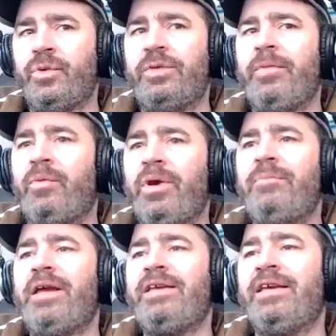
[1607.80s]
we're
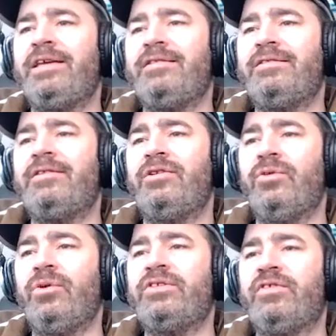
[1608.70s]
making the
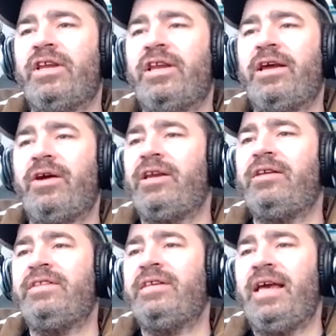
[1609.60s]
noise right now. I don't
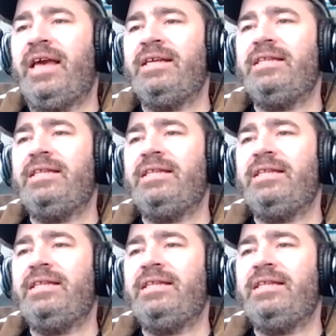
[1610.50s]
see anything.